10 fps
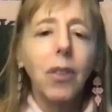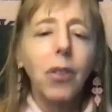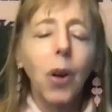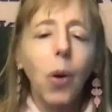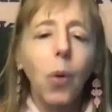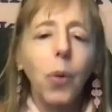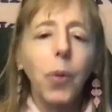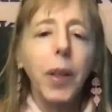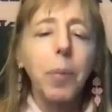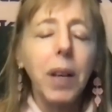
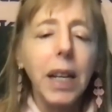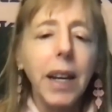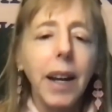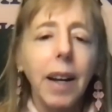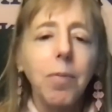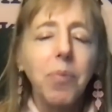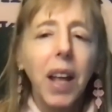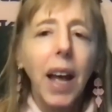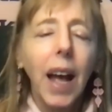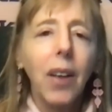So the media
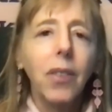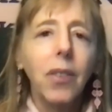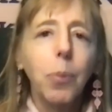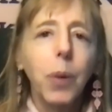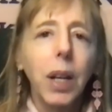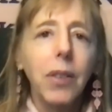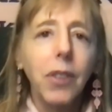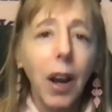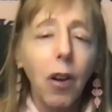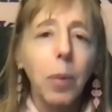has been
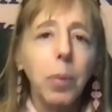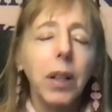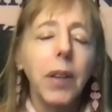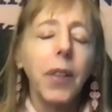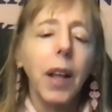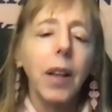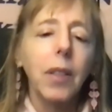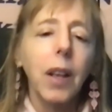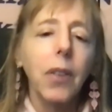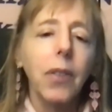terrible
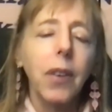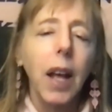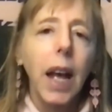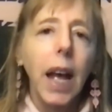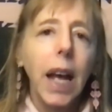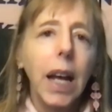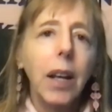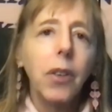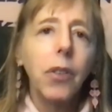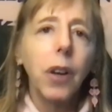at this,
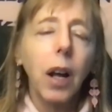and